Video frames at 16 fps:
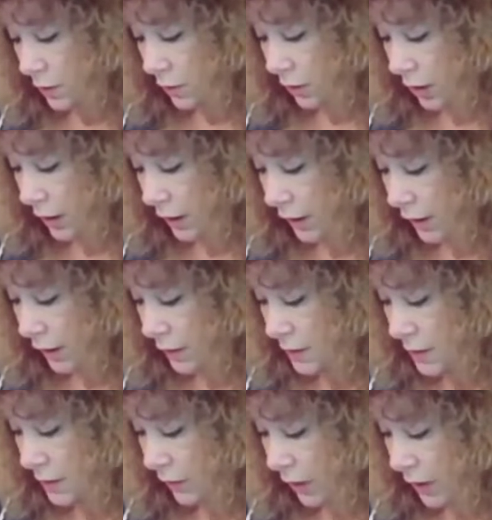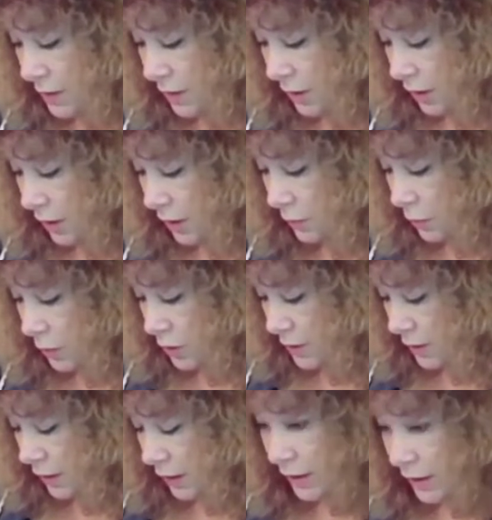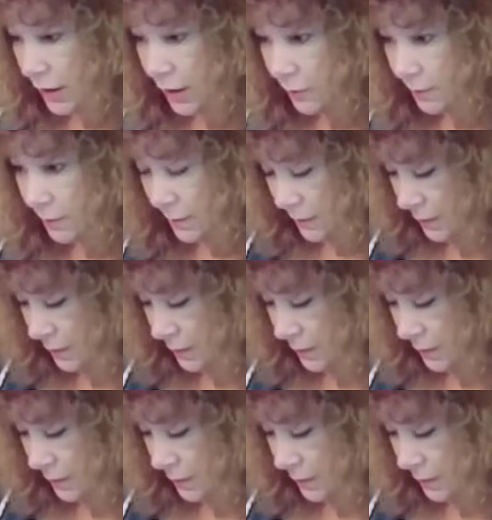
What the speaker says: or lie in savasana, which is laying down